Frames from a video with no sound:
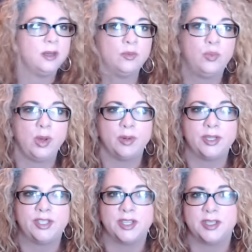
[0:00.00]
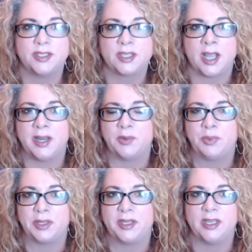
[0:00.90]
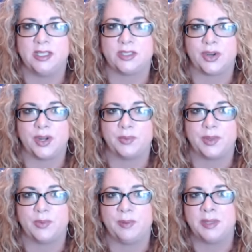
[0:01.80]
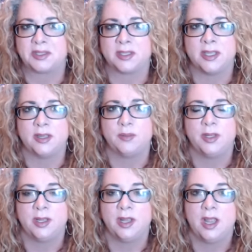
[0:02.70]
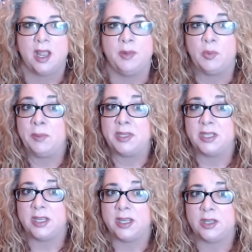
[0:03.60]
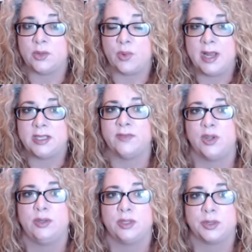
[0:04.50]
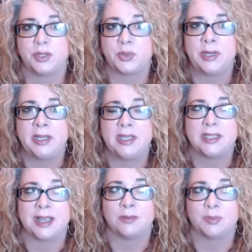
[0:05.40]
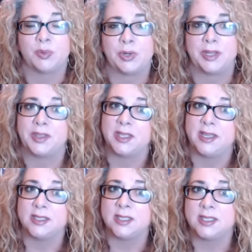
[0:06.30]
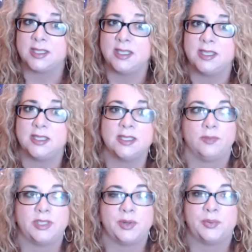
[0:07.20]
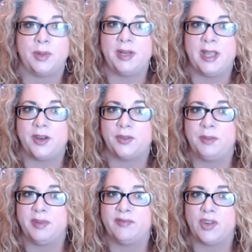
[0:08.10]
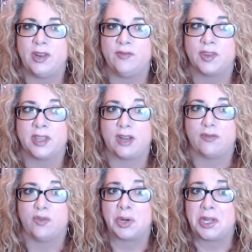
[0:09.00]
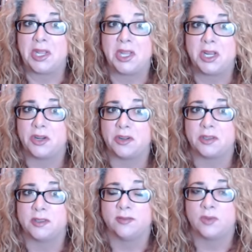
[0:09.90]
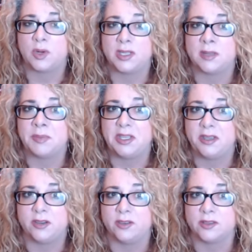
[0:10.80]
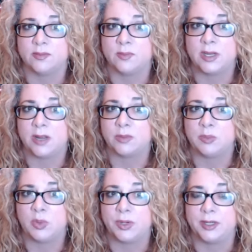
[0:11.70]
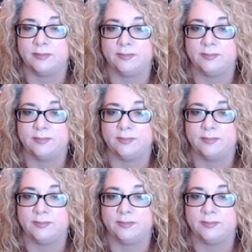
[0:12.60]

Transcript: we were just kind of really getting started with women's lib. I mean, women didn't get the right to vote until the 20s. I was born in the late 60s. So women had only been voting for like 40 years, 40 something years when I was born